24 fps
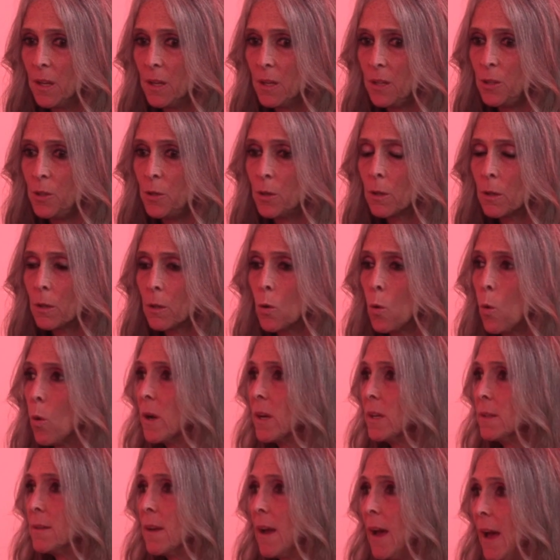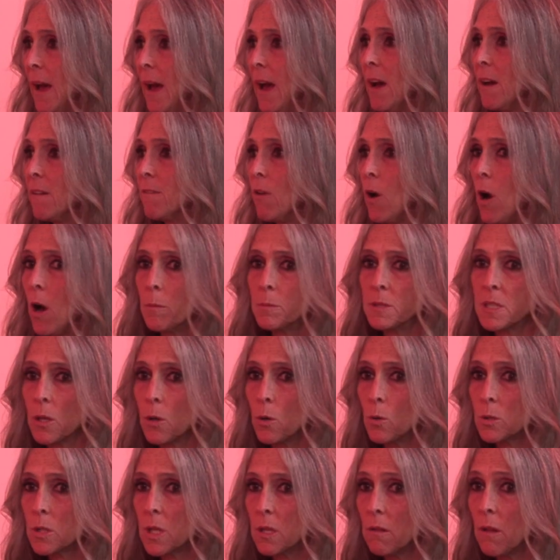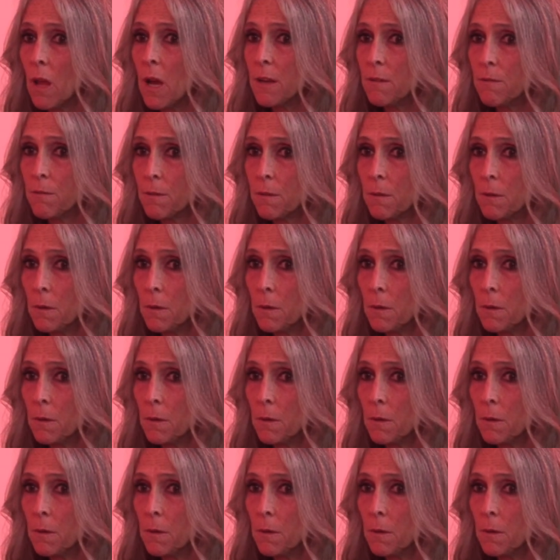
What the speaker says: You're going to have obstacles in life.